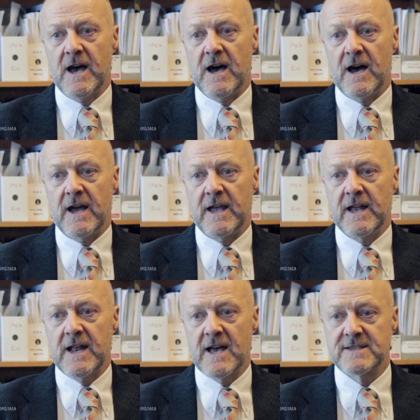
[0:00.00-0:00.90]
Uh,
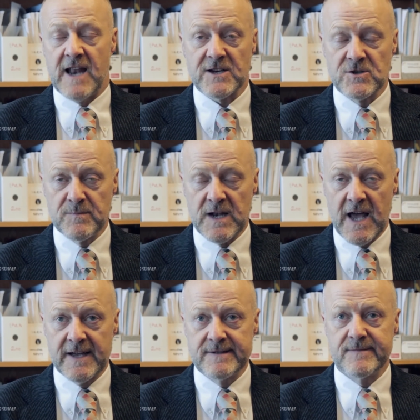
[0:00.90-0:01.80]
it has an action
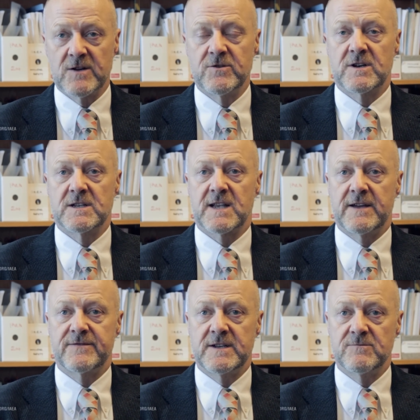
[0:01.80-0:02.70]
plan on nuclear
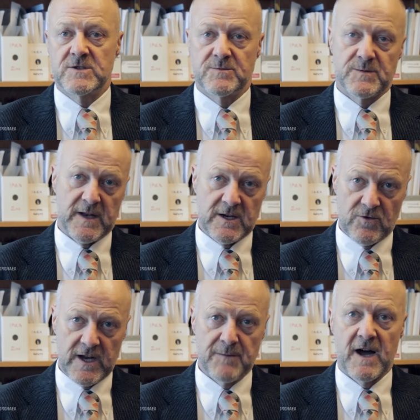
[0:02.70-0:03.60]
safety which has been
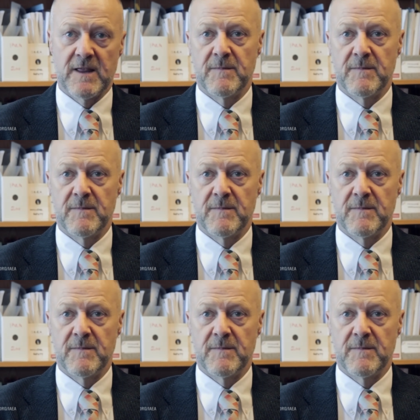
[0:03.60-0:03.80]
agreed by the